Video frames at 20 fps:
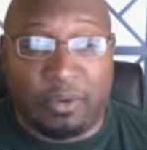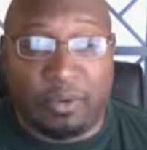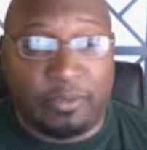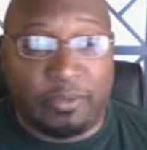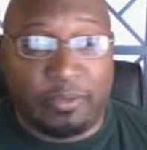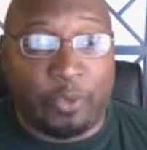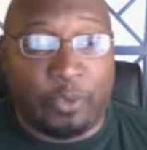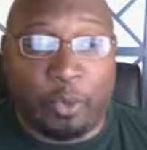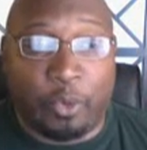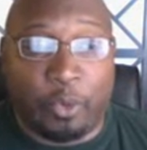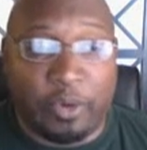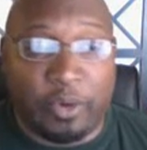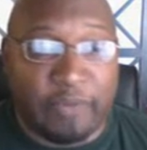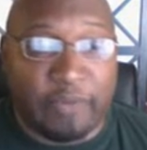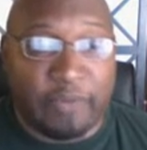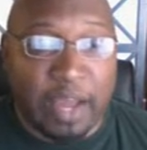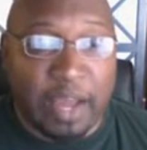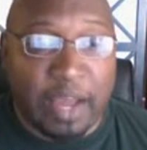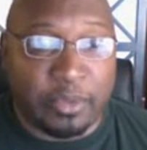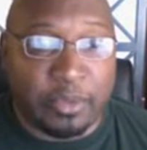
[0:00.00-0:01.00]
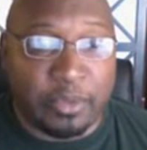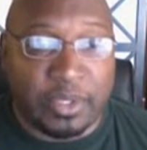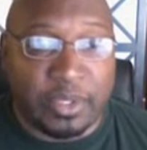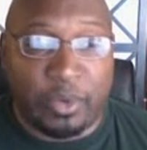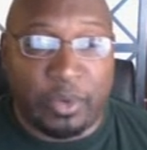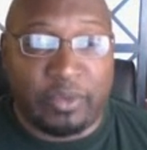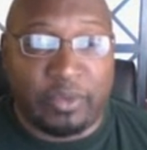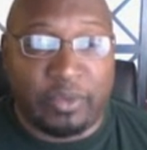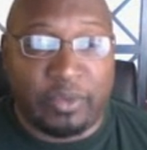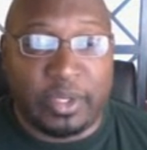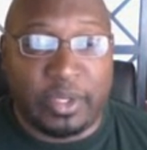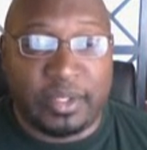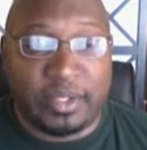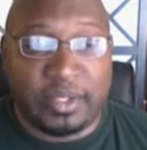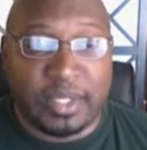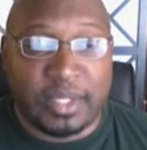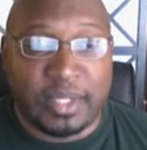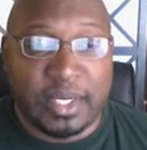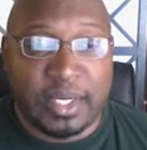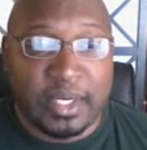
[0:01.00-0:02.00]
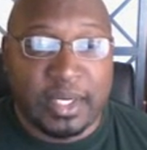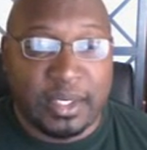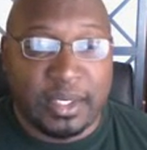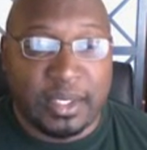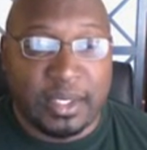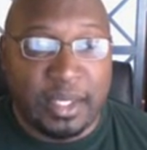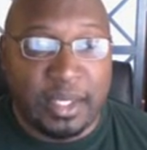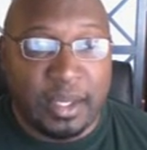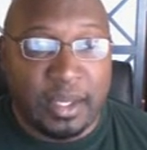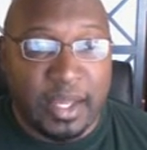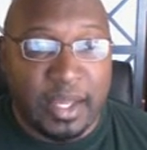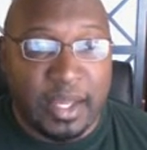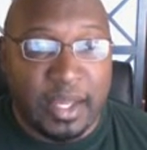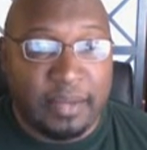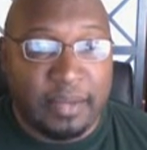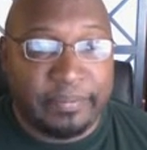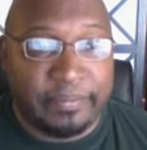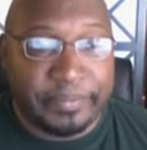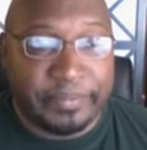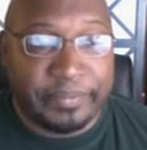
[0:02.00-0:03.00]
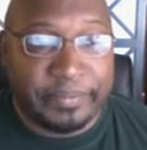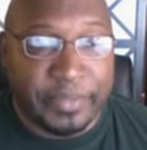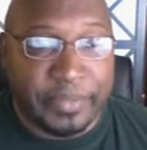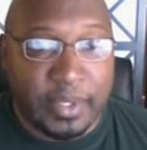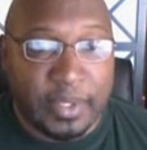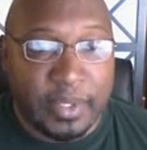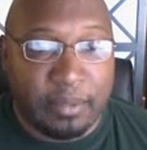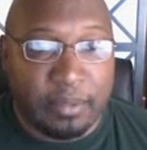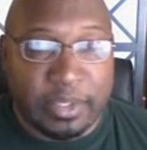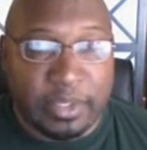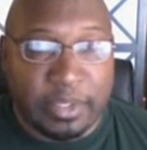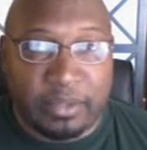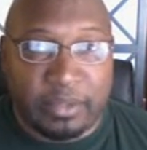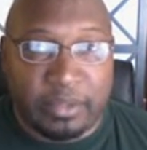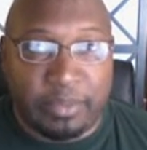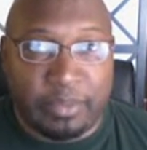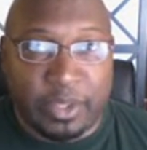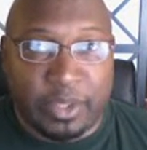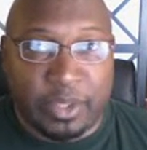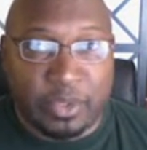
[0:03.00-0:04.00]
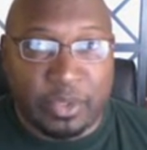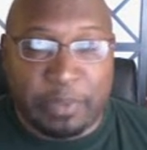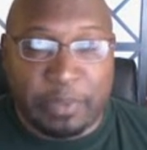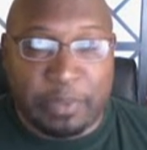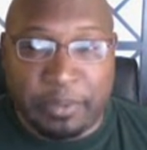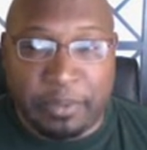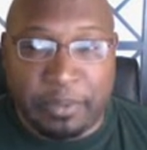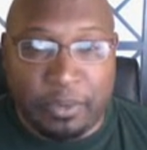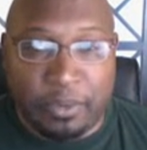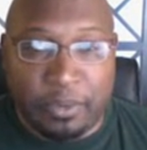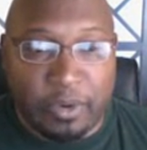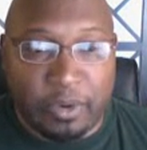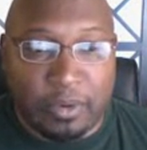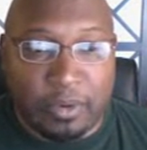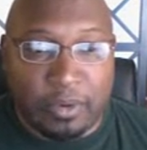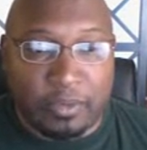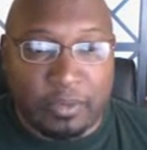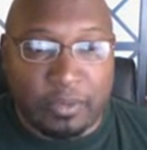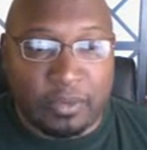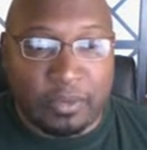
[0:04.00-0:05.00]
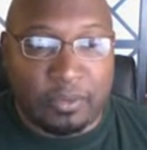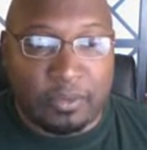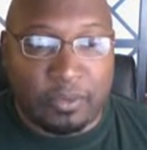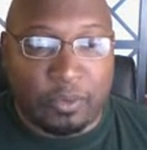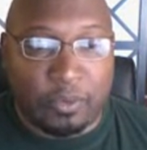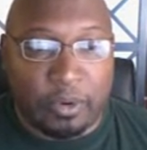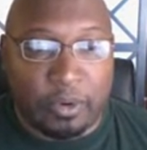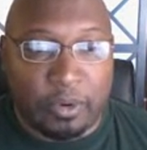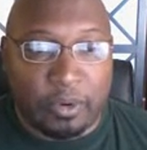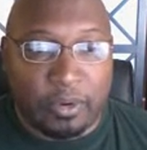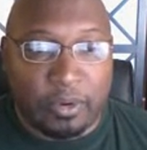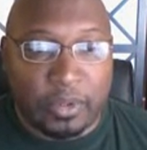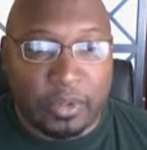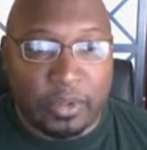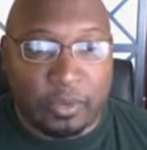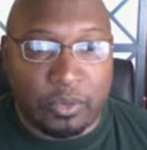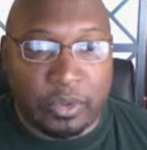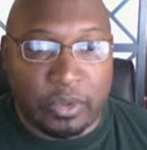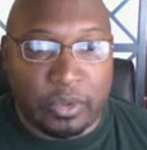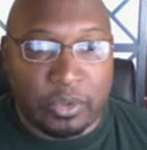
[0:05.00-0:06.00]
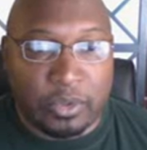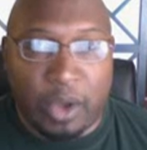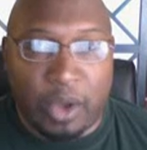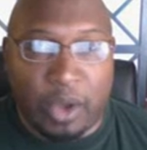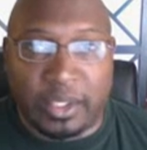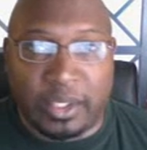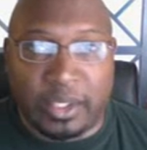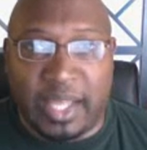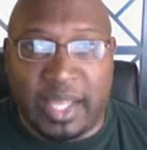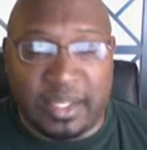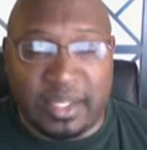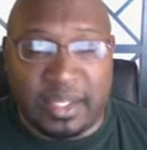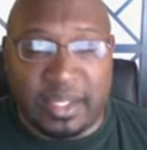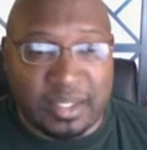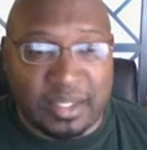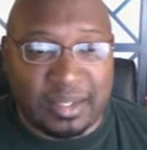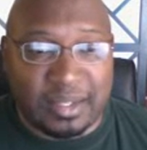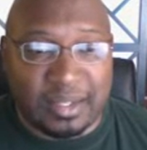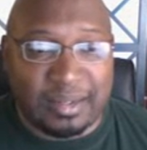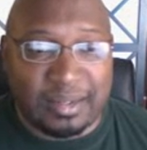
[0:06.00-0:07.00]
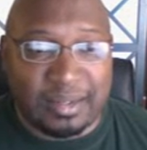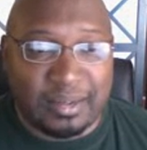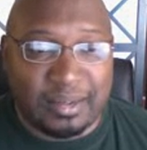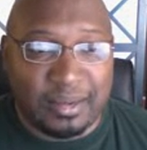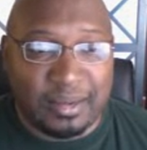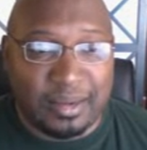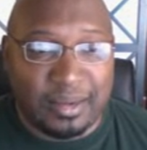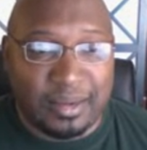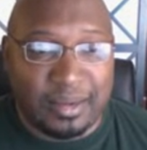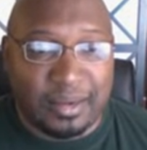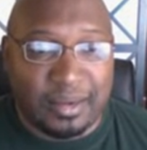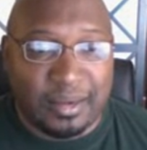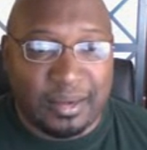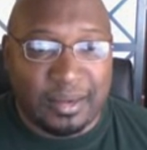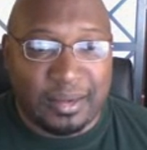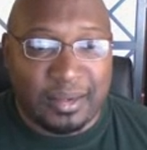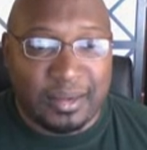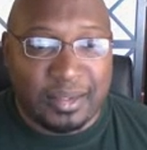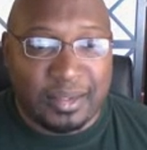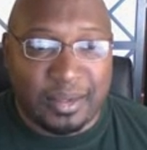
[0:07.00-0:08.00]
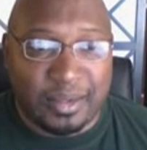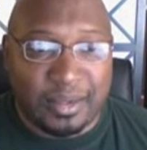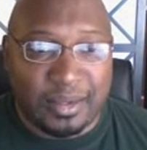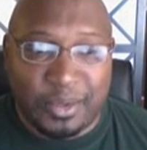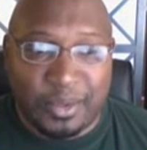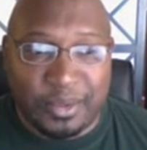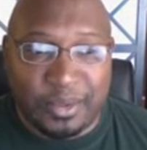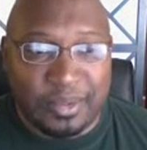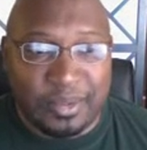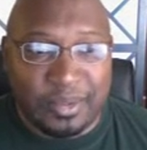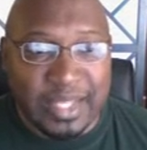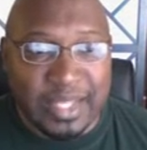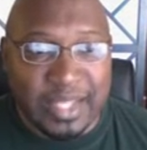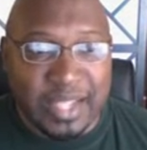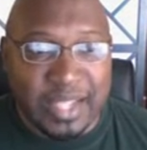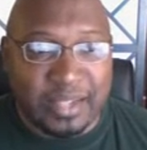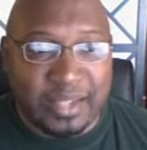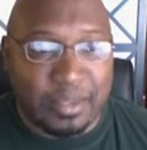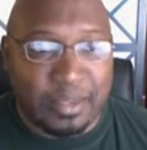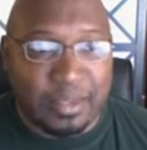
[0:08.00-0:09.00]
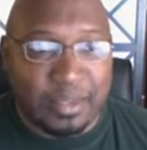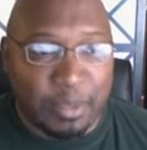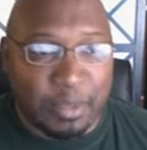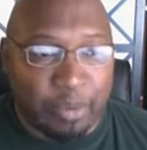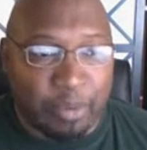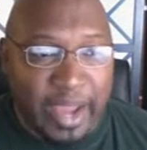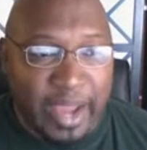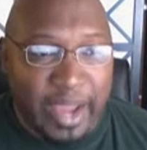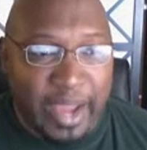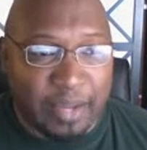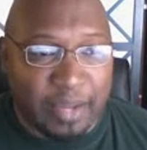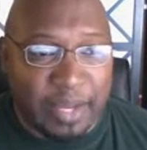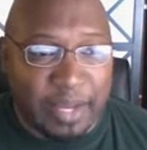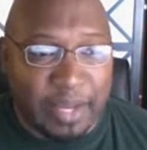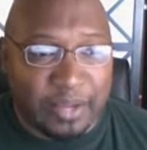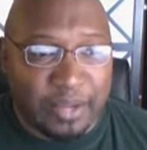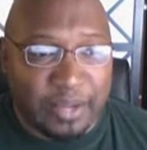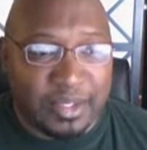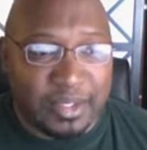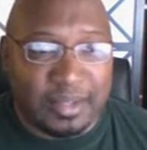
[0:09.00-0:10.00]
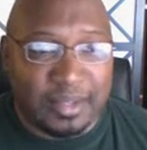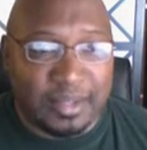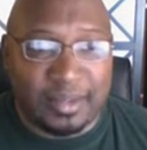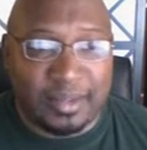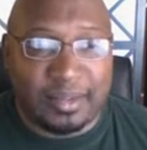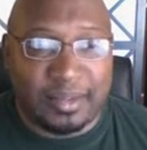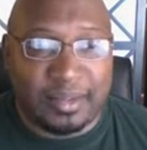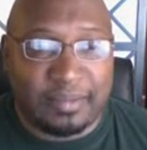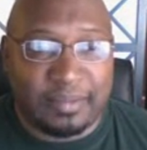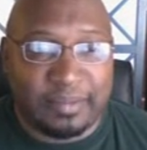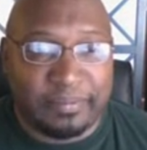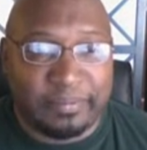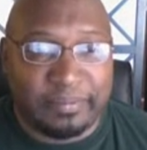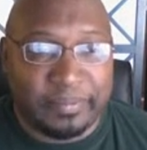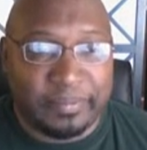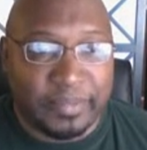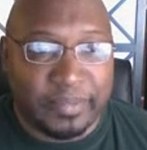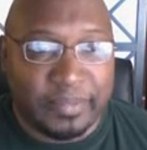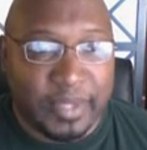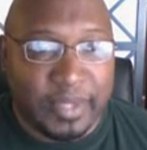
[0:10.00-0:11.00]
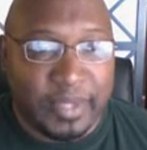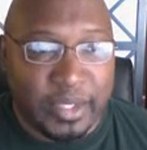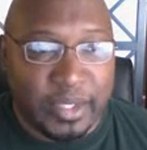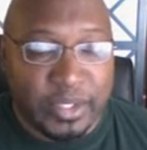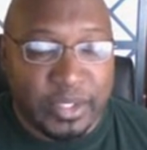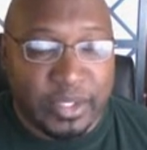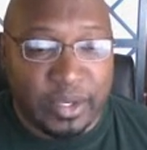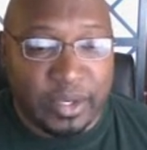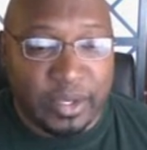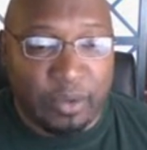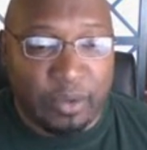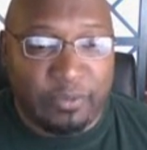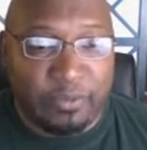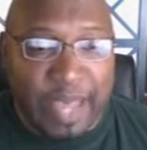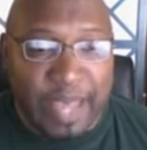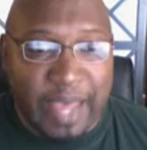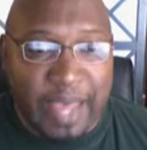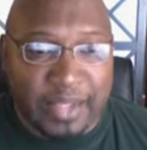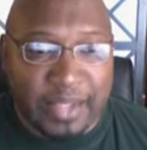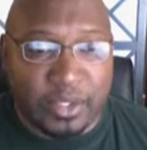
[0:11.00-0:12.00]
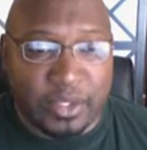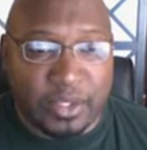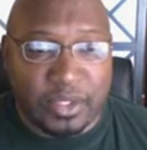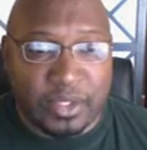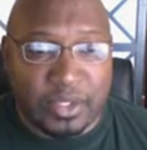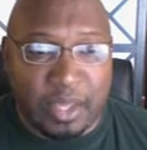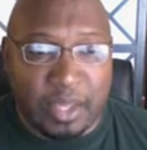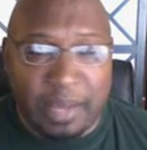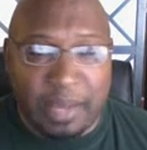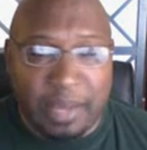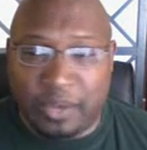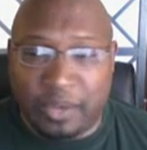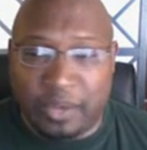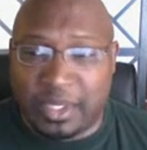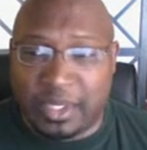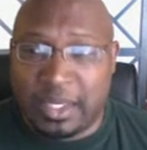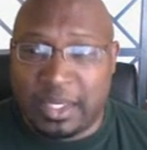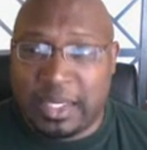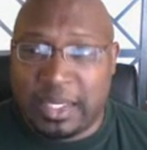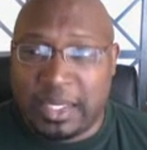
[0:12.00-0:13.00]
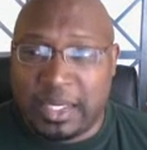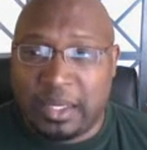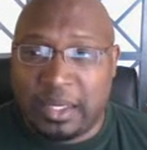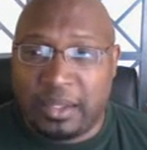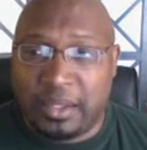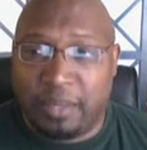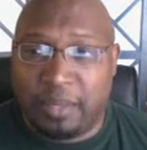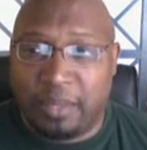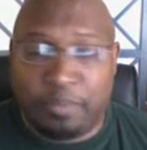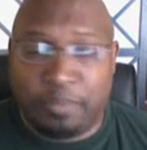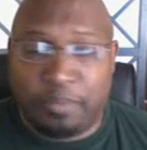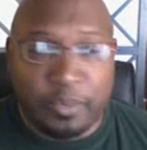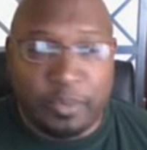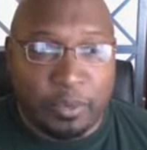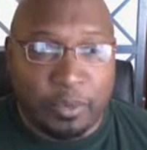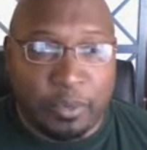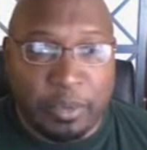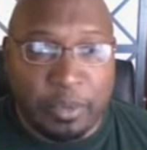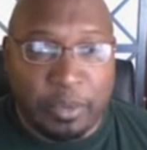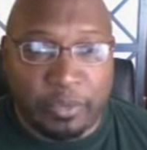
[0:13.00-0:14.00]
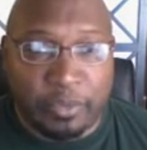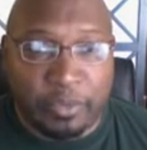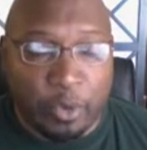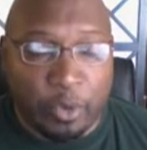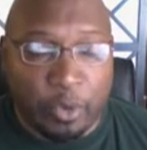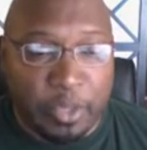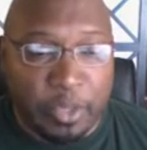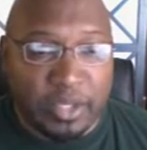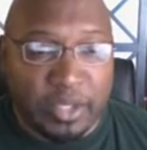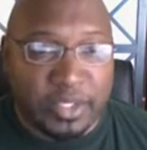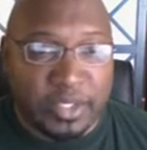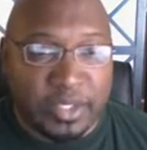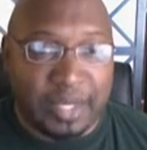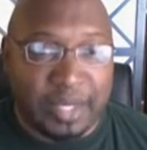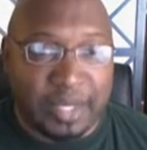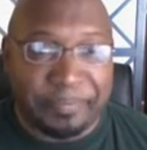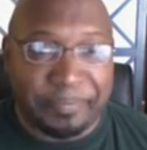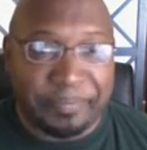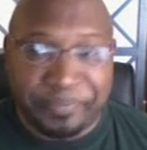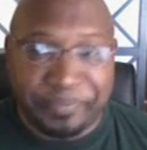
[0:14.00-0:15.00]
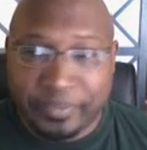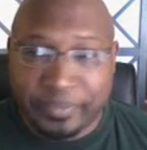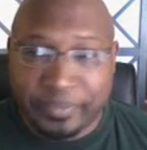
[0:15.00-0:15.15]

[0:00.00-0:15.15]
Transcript: or 4.5 percent, whatever it is, DNA. But but those people were were were troglodytes. So that's not something to brag about. It's just a known fact that just came out that people of European descent